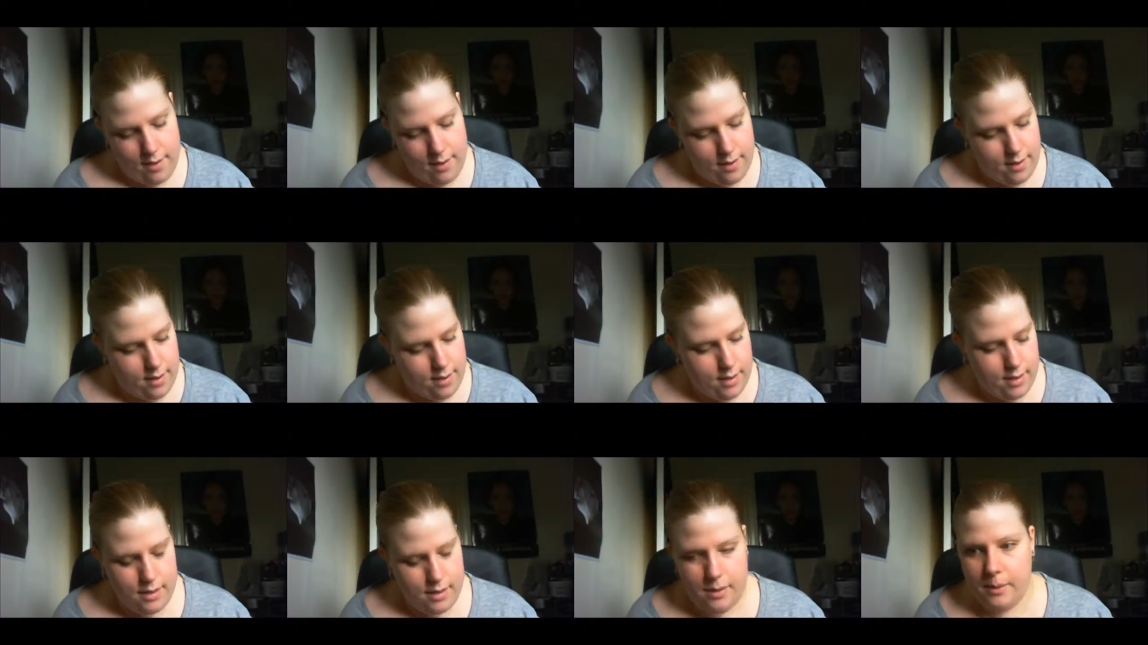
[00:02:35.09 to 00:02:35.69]

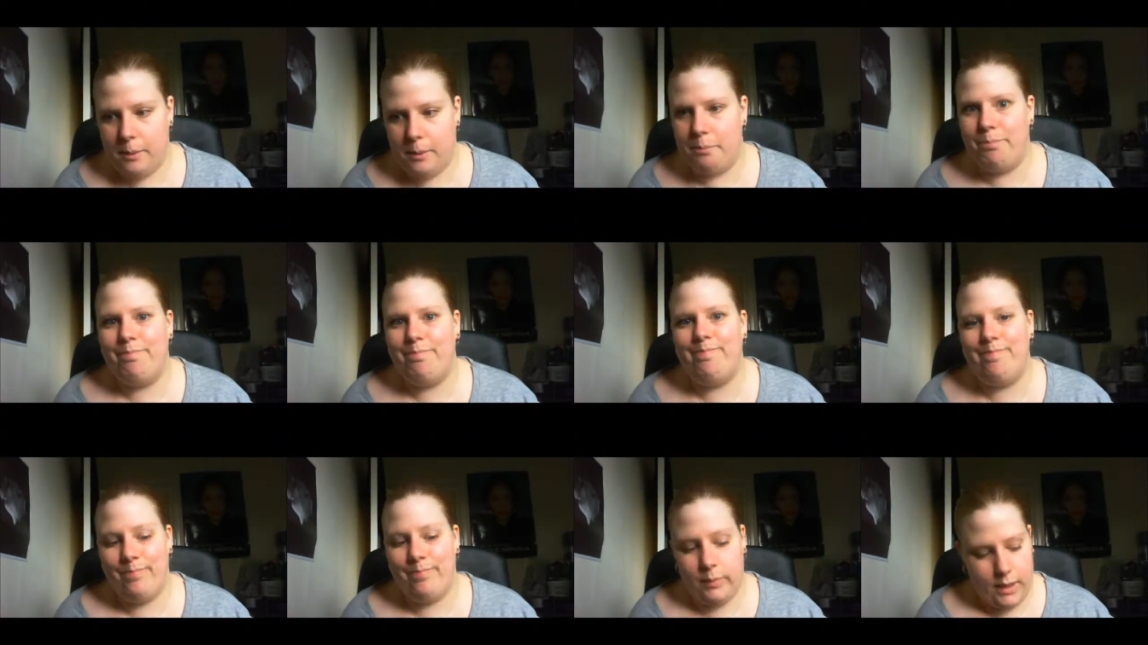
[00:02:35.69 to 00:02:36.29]

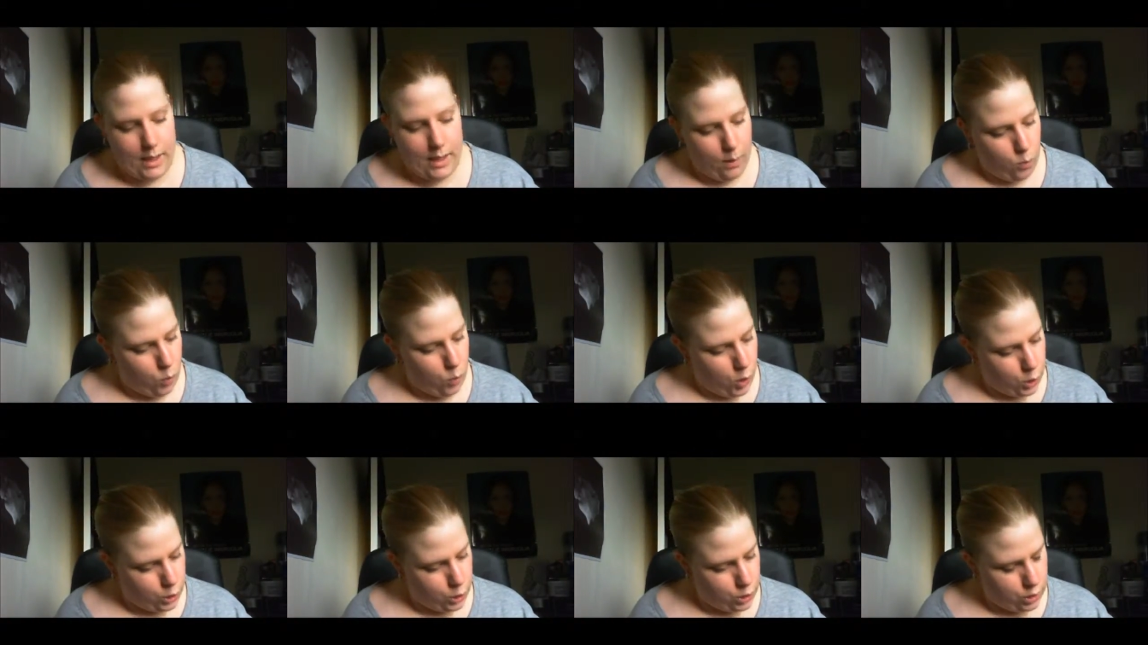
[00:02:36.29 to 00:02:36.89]

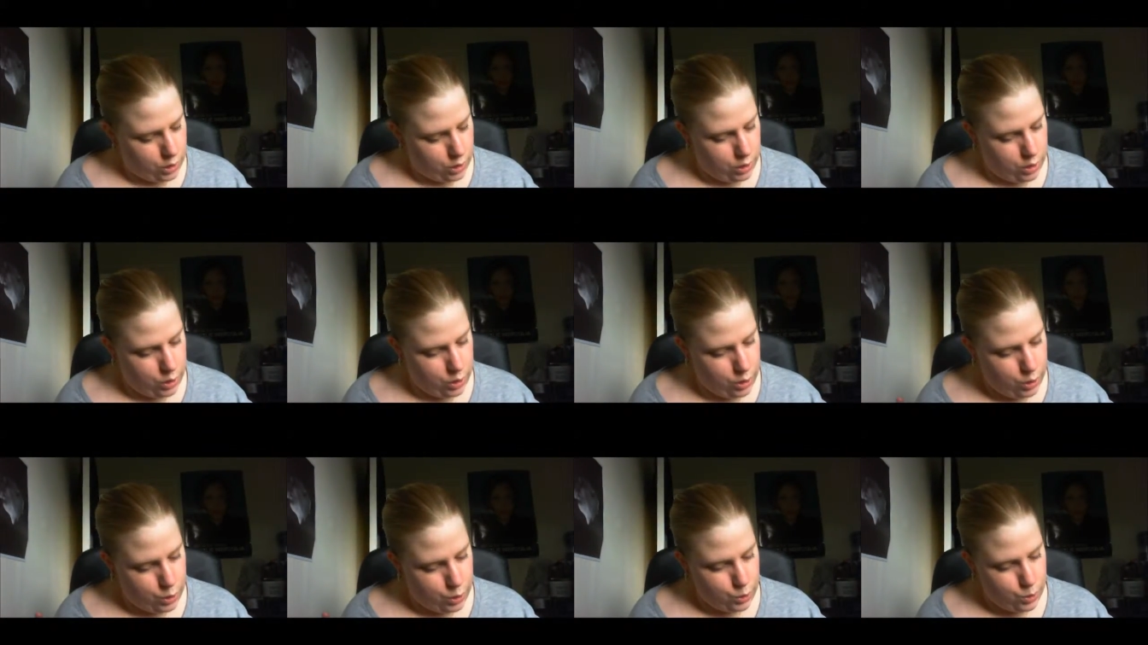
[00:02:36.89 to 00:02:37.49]
Now
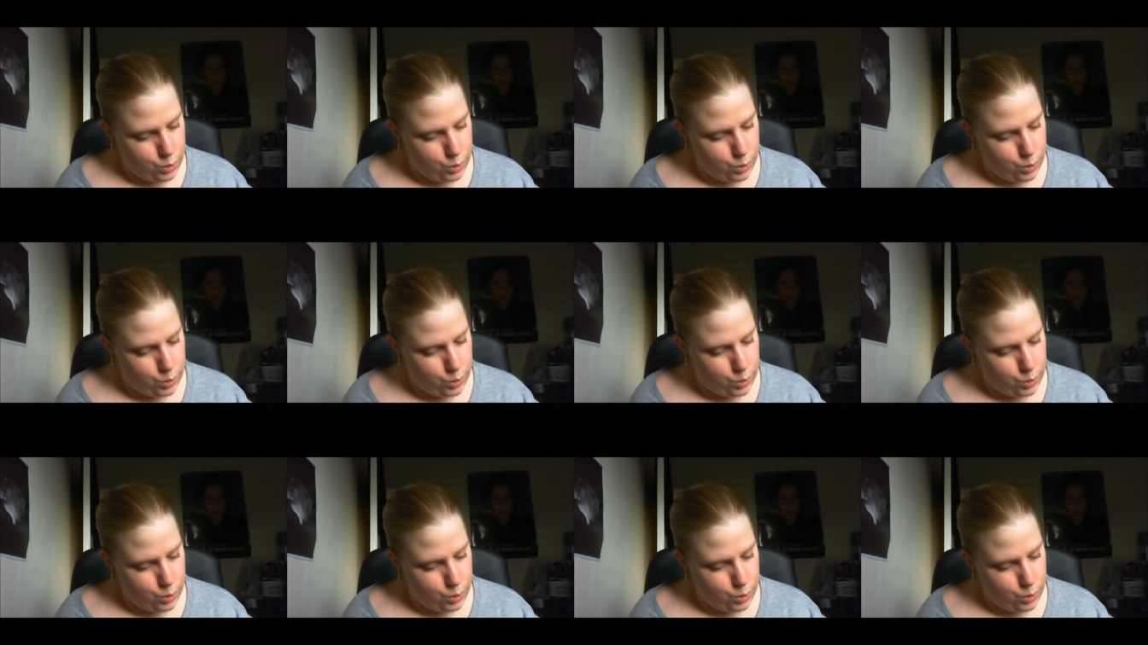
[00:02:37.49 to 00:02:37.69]
what?